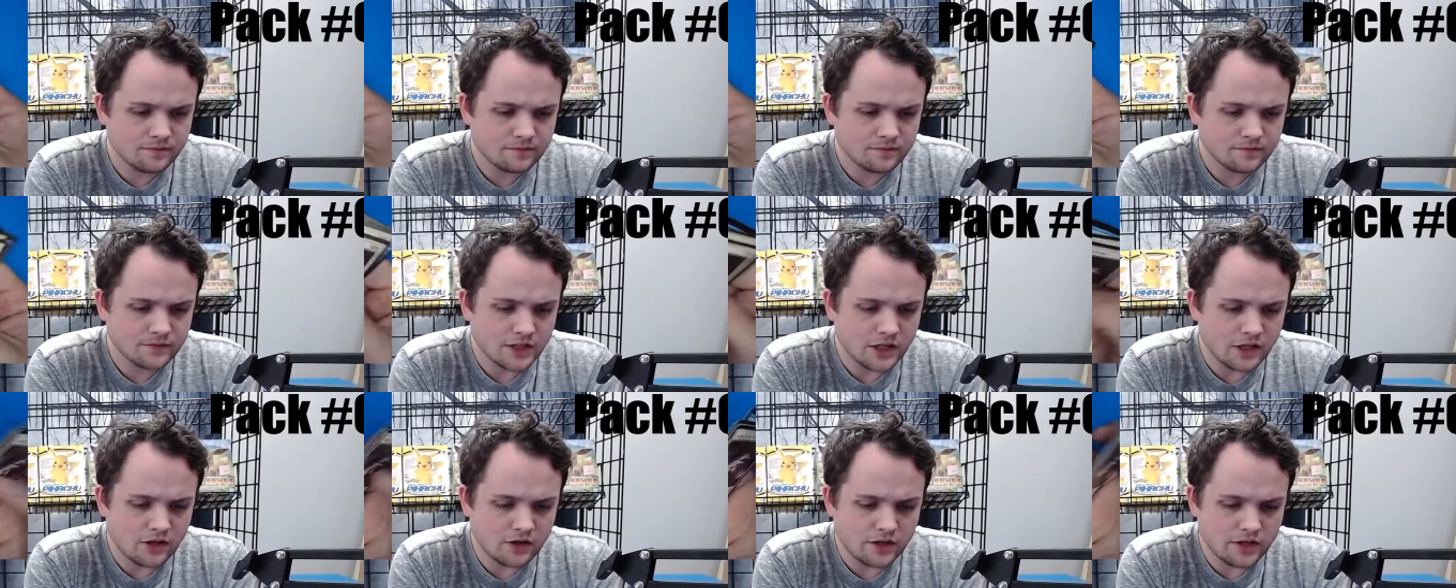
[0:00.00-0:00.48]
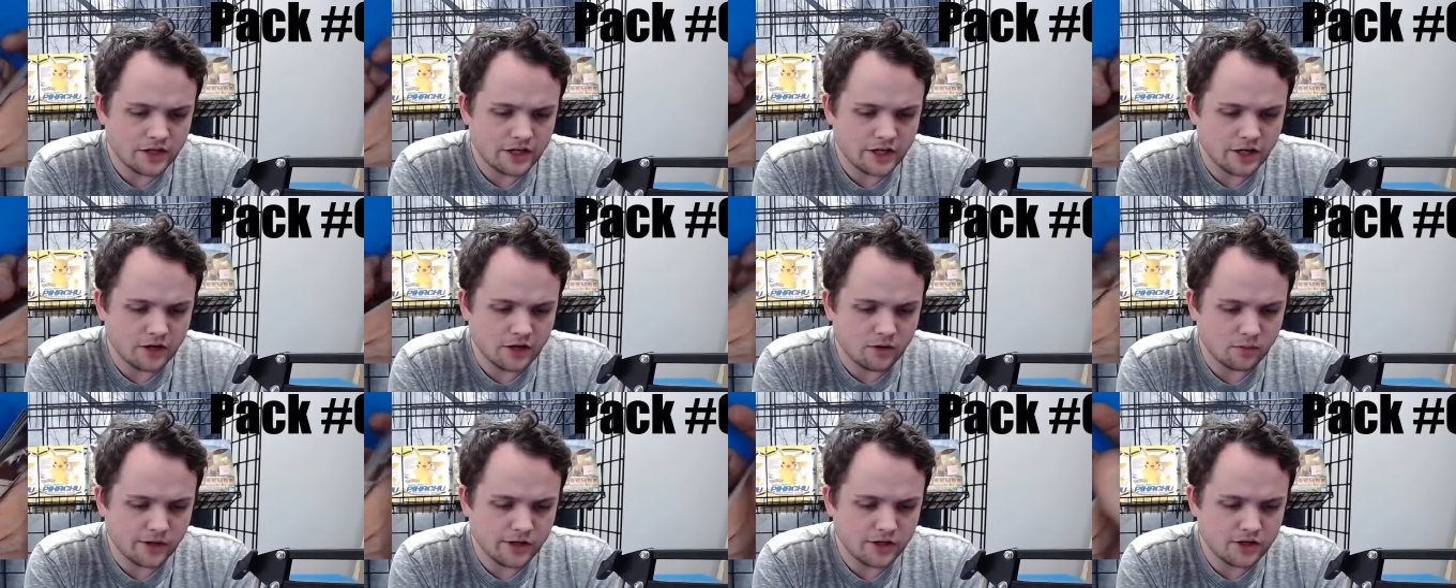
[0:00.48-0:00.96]
Well, that
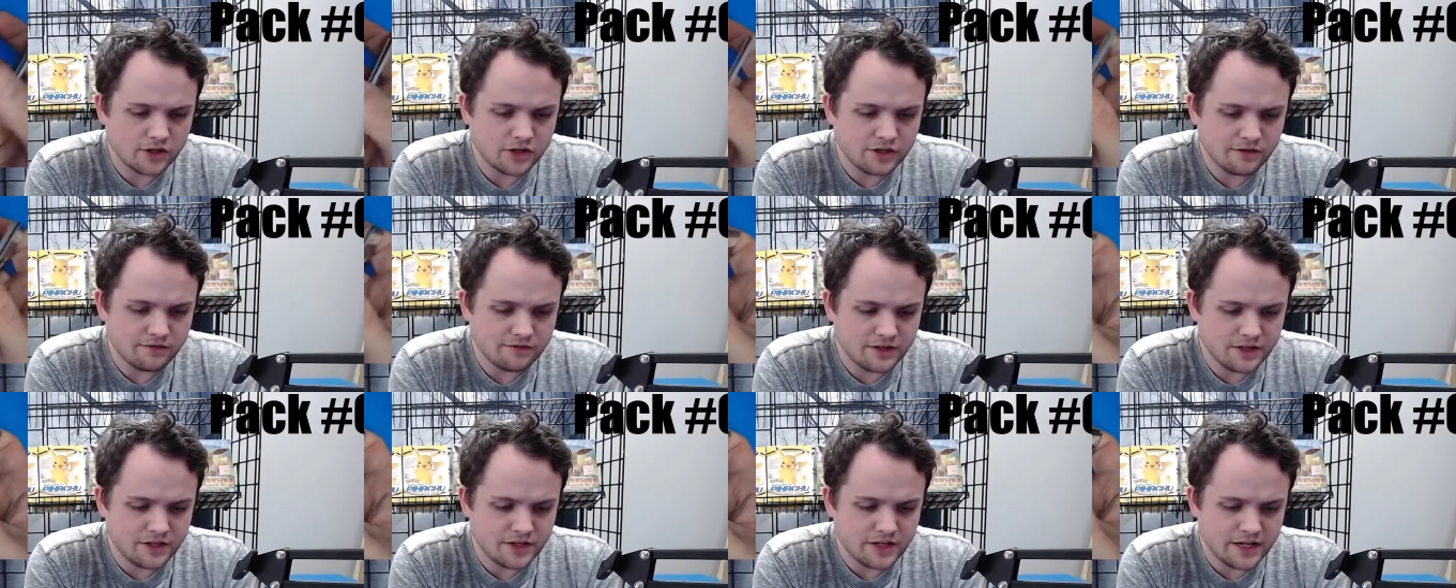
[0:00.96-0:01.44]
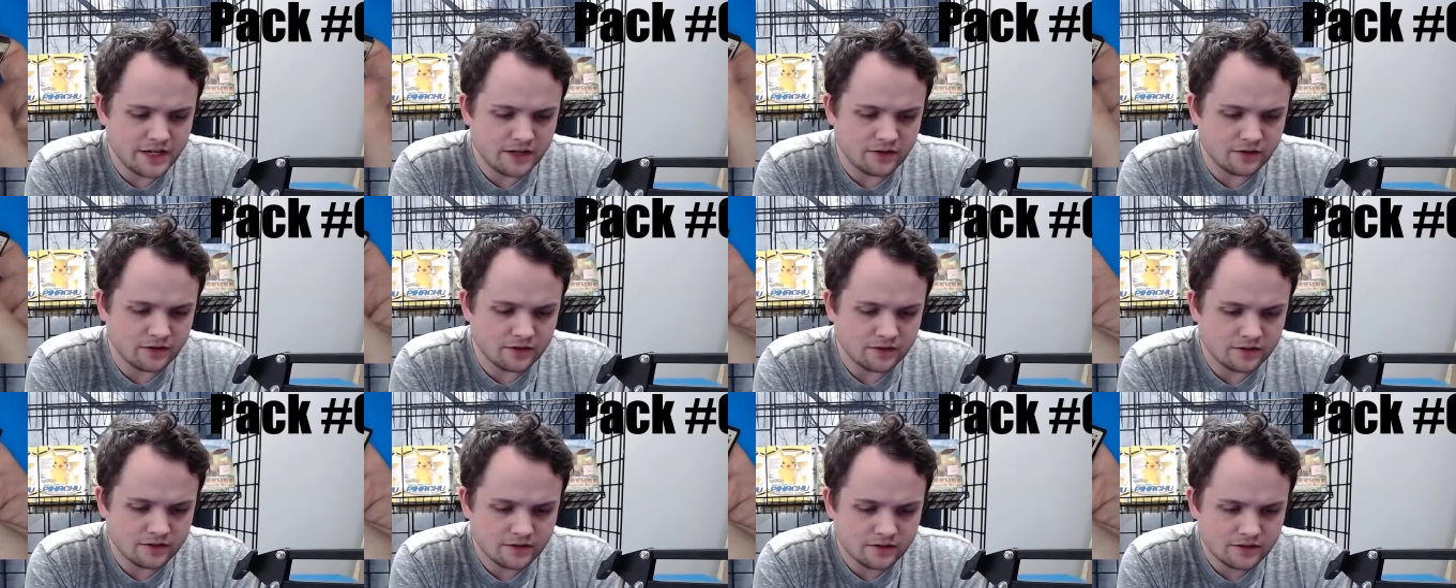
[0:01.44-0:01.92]
got rare shifted down.
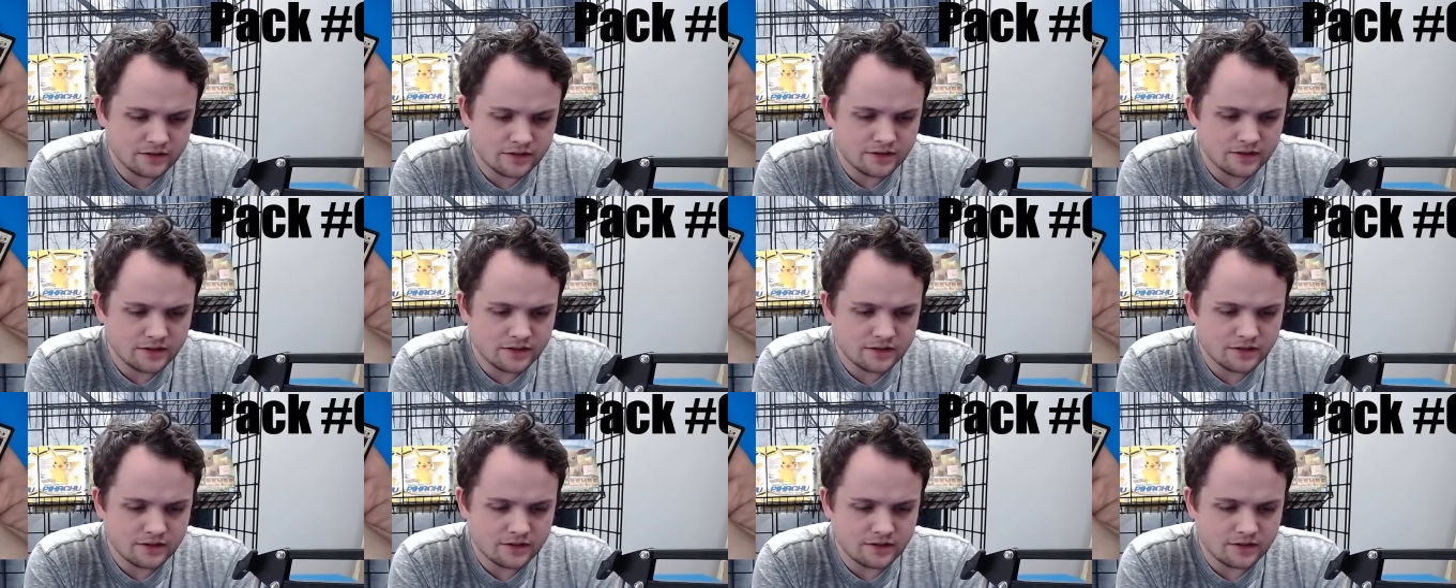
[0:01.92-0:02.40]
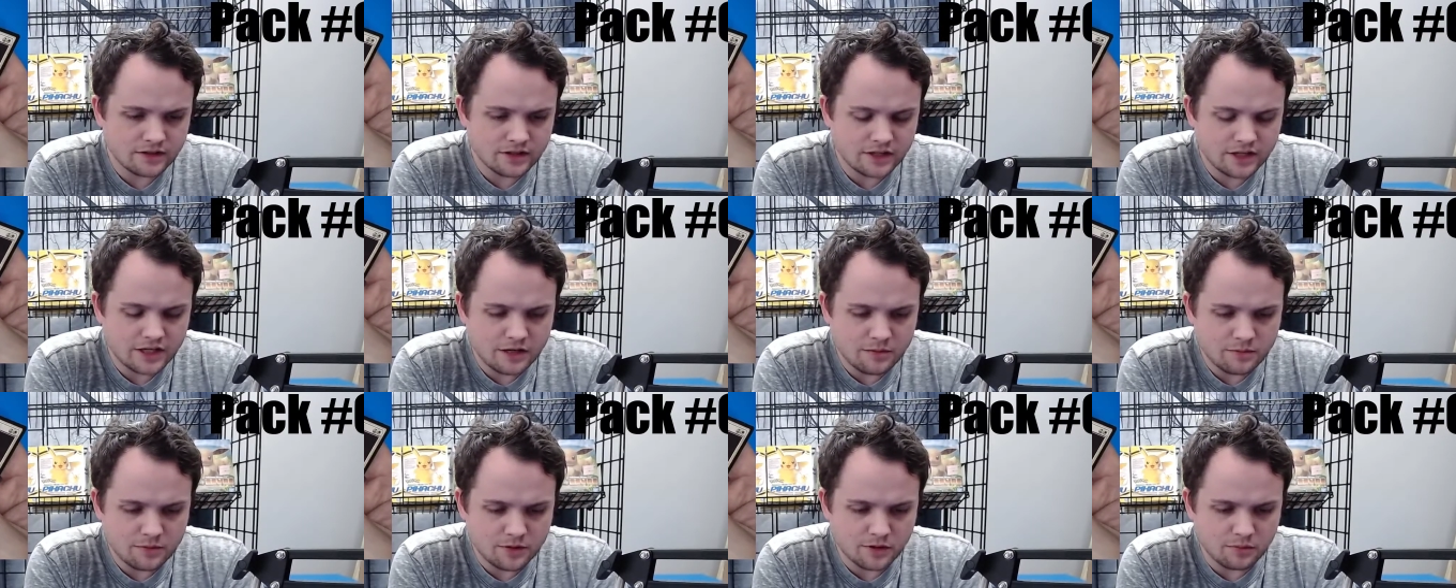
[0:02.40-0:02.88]
And it
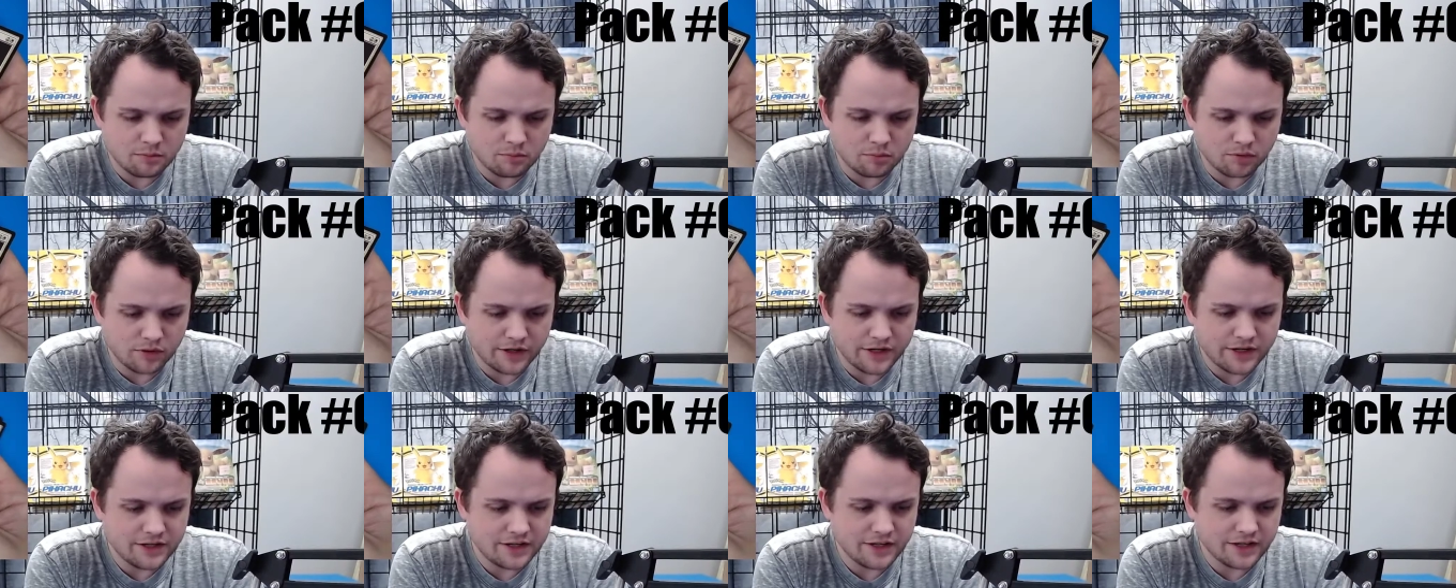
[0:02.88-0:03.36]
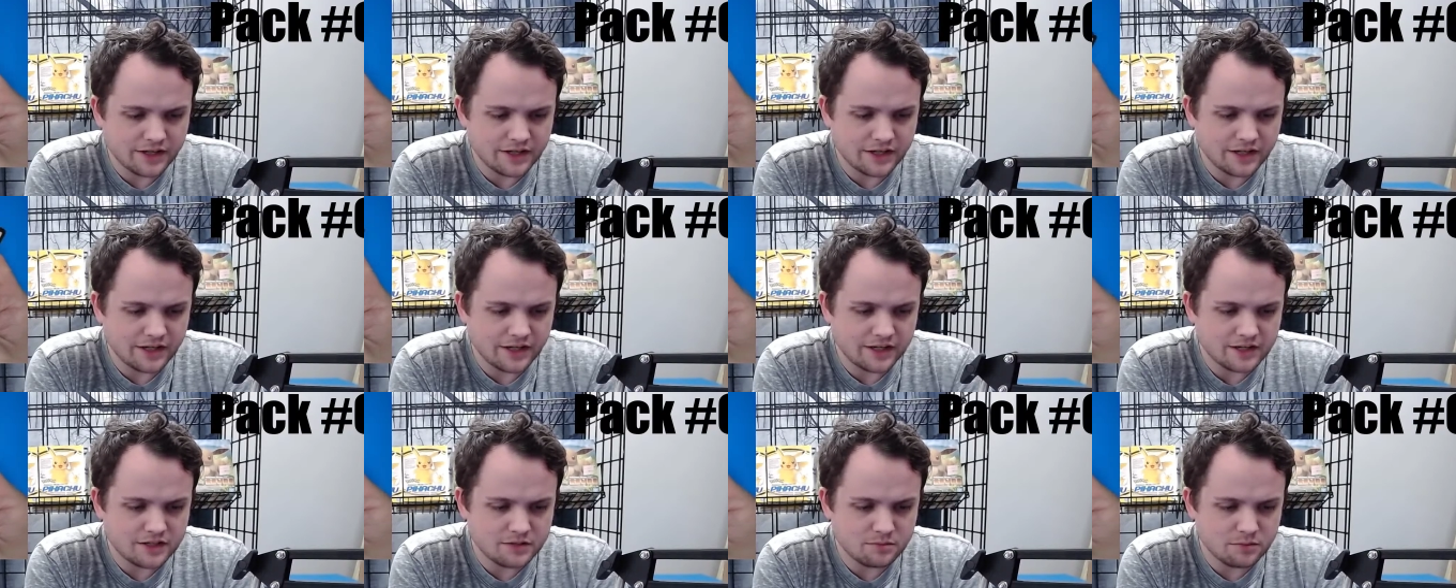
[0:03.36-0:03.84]
came in the Brea deck, I
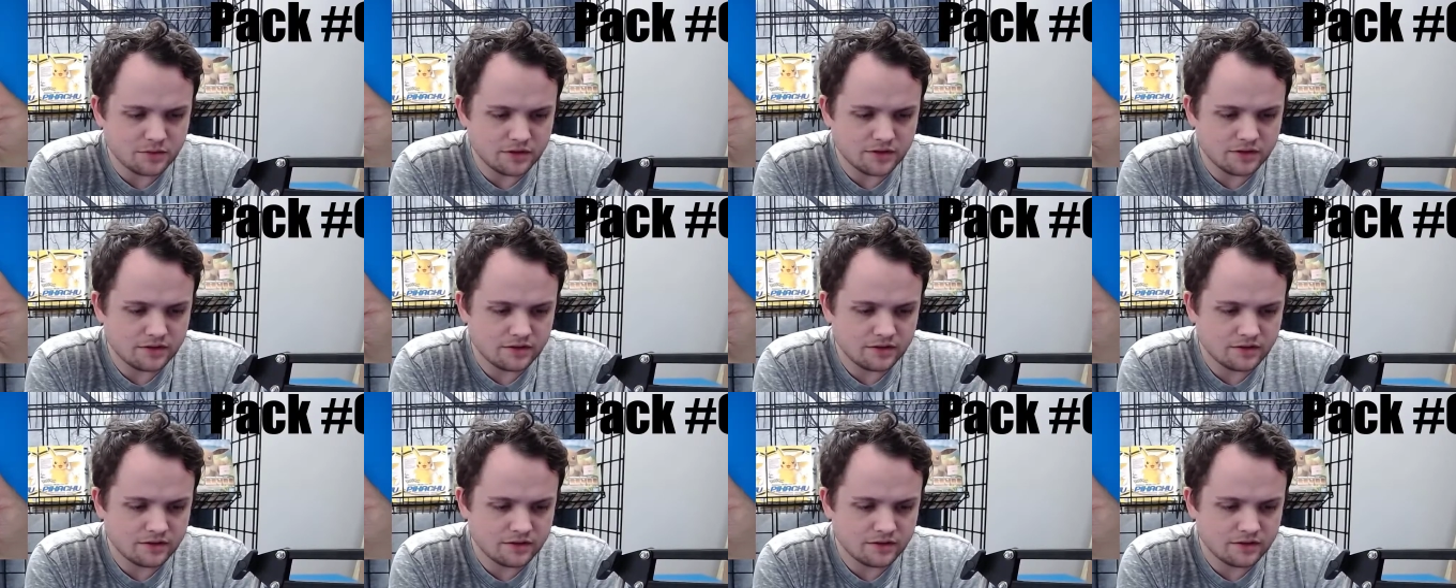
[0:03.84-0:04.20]
guess, but